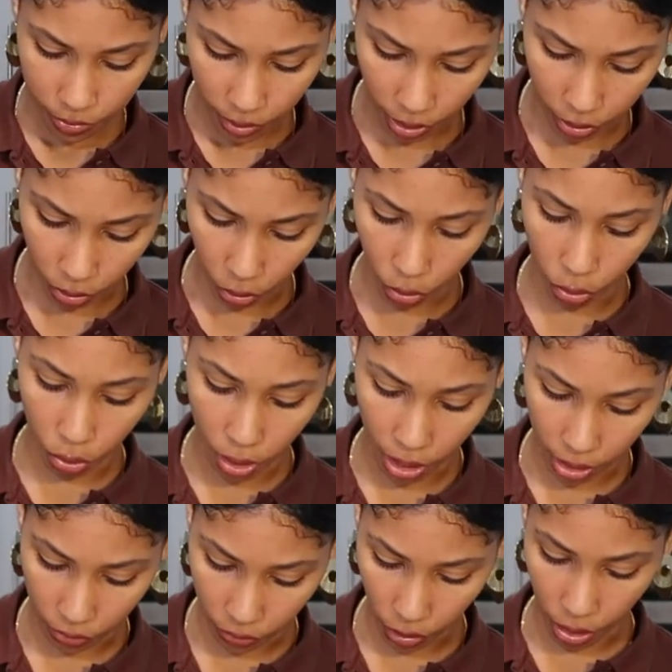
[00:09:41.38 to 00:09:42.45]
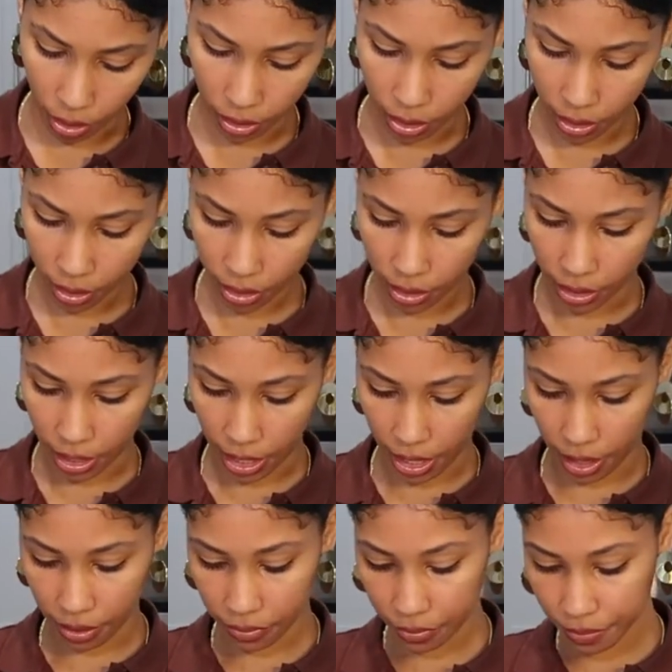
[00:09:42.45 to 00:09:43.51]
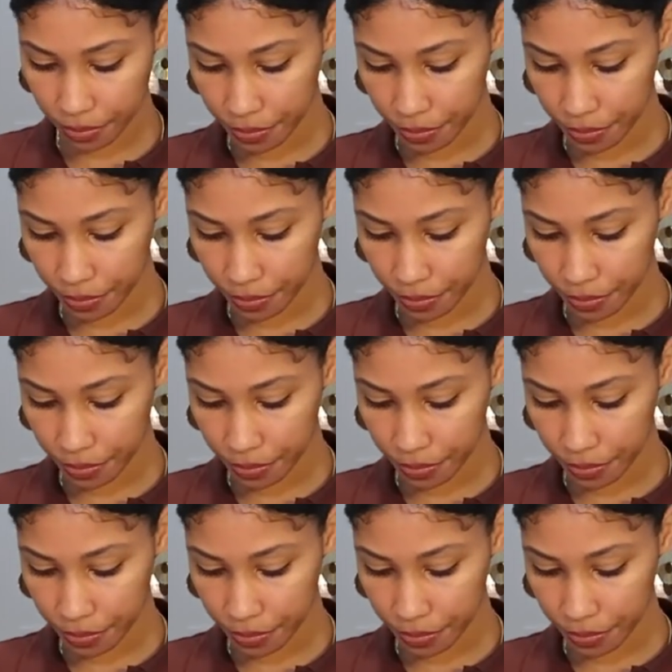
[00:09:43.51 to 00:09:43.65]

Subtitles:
Like the whole head of garlic in half.